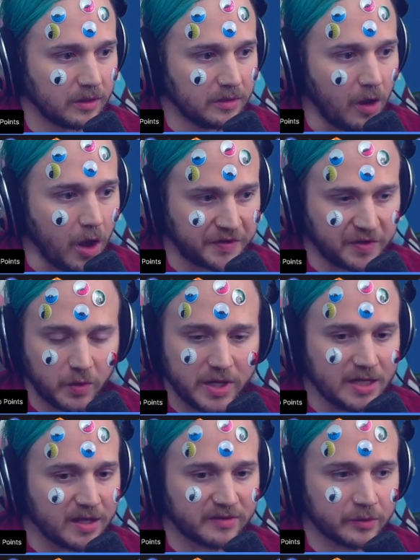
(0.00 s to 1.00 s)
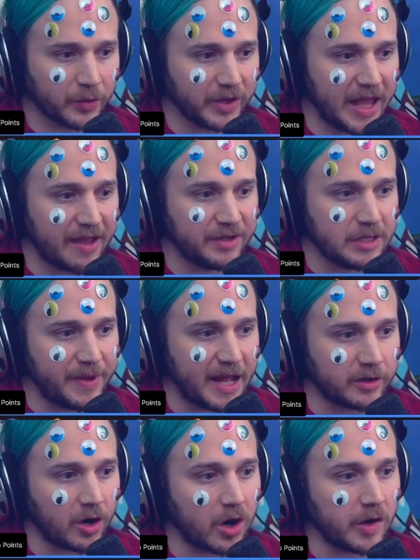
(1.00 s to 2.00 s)
Also, he doesn't really have any
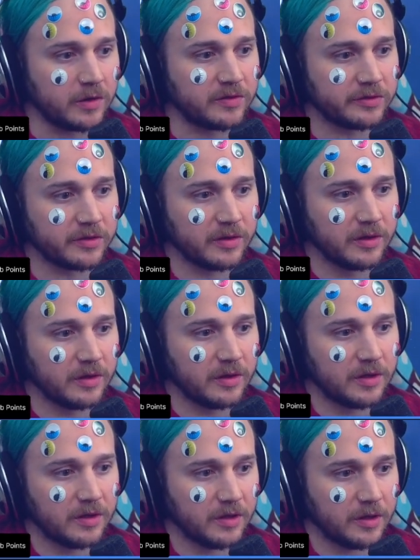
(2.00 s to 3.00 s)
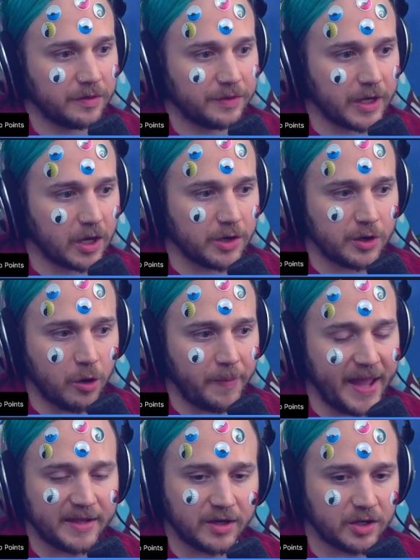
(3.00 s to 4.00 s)
bad cards. There are no
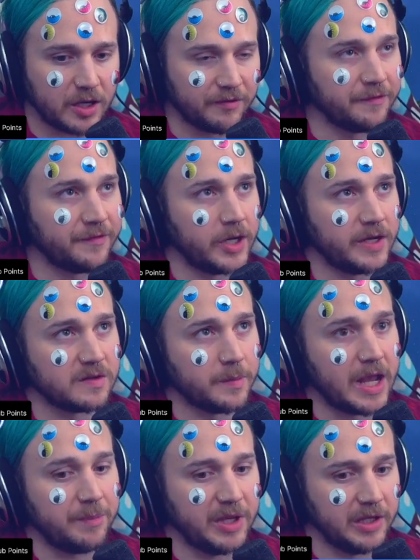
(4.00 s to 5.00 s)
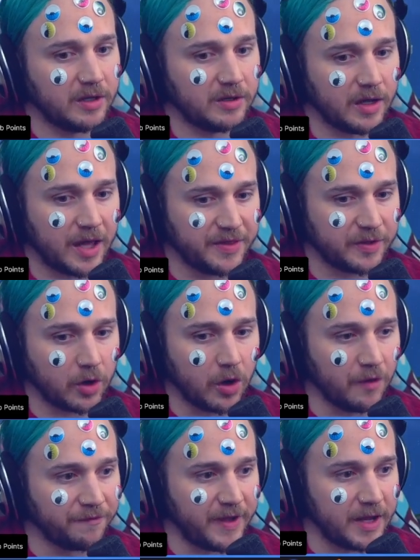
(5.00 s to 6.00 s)
bad Daredevil variants, in my opinion. I think they're
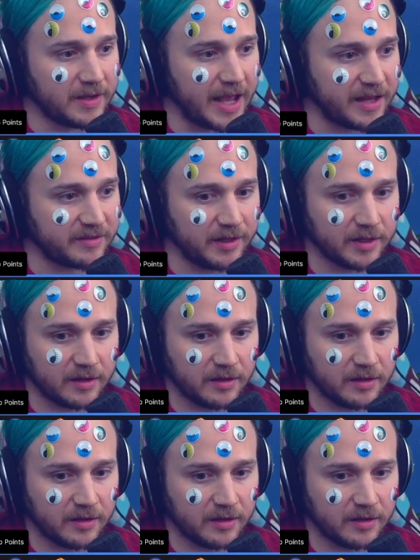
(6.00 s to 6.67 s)
all fantastic.